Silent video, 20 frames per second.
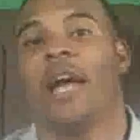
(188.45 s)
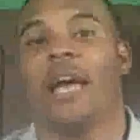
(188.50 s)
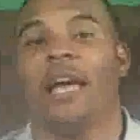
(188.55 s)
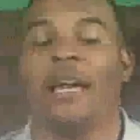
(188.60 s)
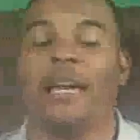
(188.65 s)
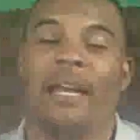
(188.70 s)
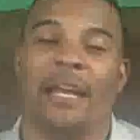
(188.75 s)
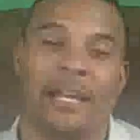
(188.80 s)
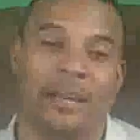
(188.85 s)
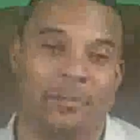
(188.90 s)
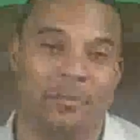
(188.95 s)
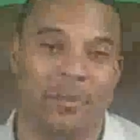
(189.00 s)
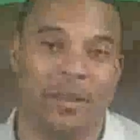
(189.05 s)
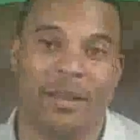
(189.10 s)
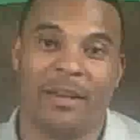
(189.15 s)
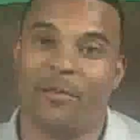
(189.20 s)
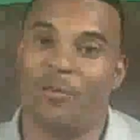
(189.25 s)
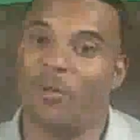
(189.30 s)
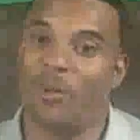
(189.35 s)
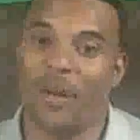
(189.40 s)
And
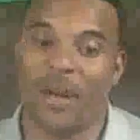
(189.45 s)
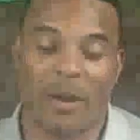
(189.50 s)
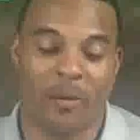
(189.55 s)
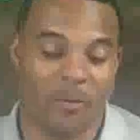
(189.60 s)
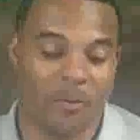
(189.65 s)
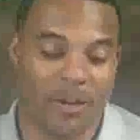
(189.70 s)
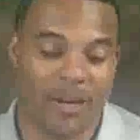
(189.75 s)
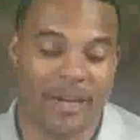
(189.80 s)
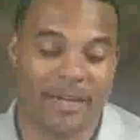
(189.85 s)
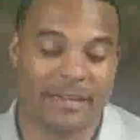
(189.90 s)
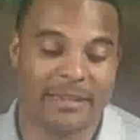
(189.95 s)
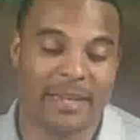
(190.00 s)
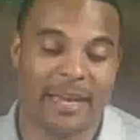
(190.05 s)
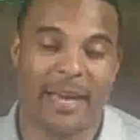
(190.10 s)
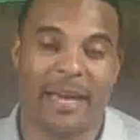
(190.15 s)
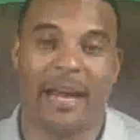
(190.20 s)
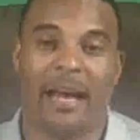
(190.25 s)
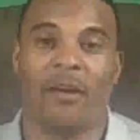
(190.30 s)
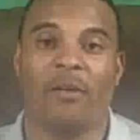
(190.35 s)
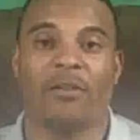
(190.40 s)
when I read
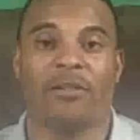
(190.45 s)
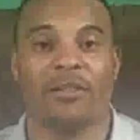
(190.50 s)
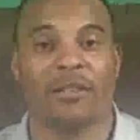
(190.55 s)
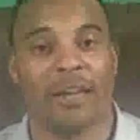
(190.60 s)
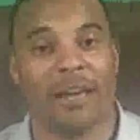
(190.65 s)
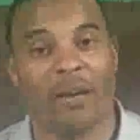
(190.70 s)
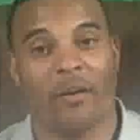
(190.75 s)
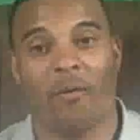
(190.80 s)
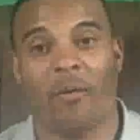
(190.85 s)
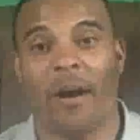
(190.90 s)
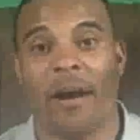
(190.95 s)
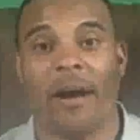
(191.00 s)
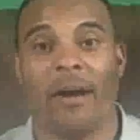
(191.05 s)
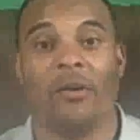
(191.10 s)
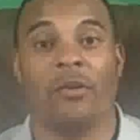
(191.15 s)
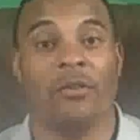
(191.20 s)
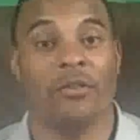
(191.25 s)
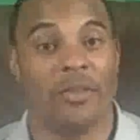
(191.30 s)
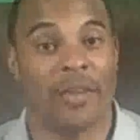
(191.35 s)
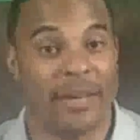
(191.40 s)
that, I was like,
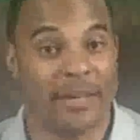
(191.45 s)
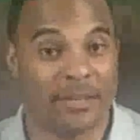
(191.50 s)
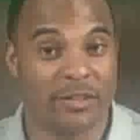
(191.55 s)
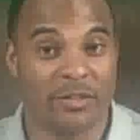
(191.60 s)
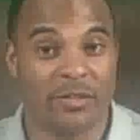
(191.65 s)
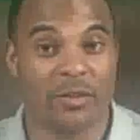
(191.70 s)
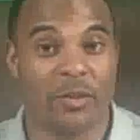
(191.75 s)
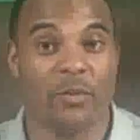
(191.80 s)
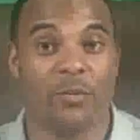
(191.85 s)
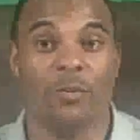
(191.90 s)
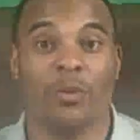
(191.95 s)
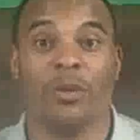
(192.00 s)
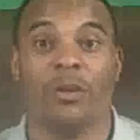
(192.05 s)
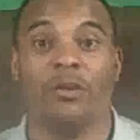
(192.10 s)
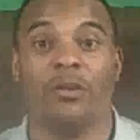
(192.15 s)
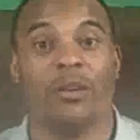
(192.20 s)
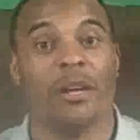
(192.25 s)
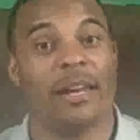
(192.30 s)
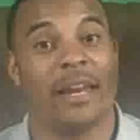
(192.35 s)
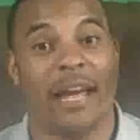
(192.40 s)
wow, that is so
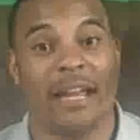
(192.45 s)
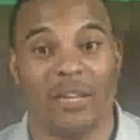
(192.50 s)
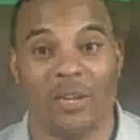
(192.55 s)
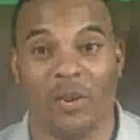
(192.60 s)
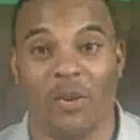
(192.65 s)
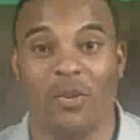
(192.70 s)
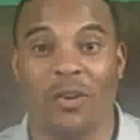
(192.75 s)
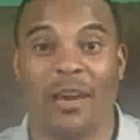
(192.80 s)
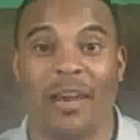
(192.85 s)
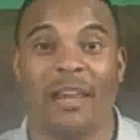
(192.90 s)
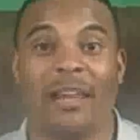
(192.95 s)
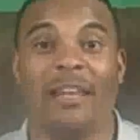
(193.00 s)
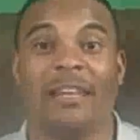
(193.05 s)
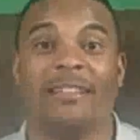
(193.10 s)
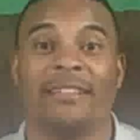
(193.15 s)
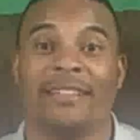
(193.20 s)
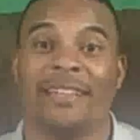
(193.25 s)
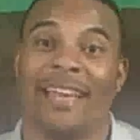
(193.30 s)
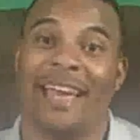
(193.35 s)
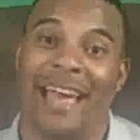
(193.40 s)
real. And I learned that
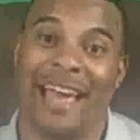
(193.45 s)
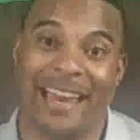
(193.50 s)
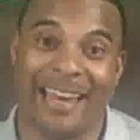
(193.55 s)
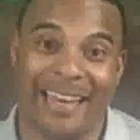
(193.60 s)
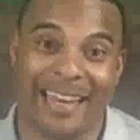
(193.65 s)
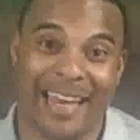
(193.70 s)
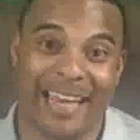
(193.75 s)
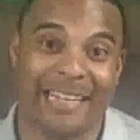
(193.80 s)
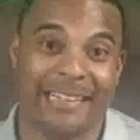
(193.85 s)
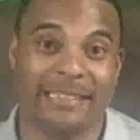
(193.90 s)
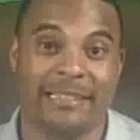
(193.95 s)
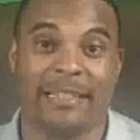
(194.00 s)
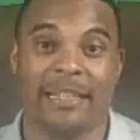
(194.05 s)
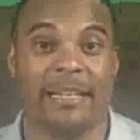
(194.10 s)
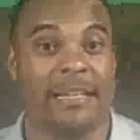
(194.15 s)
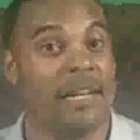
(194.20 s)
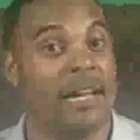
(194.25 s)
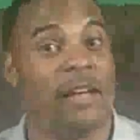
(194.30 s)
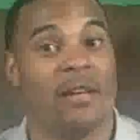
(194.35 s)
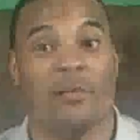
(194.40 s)
lesson at
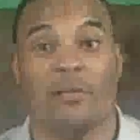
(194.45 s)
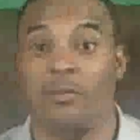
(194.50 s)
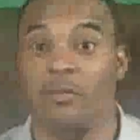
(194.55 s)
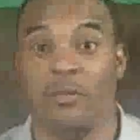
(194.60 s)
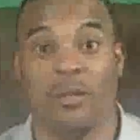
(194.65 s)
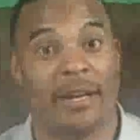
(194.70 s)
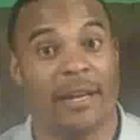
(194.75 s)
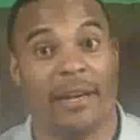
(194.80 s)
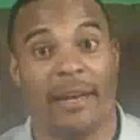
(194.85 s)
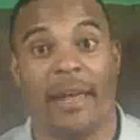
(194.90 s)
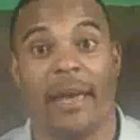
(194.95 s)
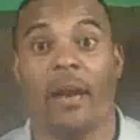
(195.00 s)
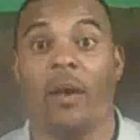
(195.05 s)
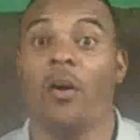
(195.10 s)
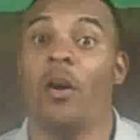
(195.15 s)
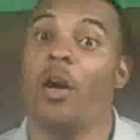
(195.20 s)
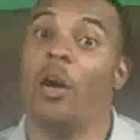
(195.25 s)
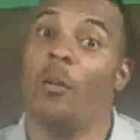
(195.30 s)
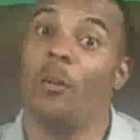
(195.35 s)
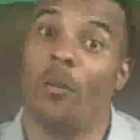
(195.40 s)
19. I don't do that now.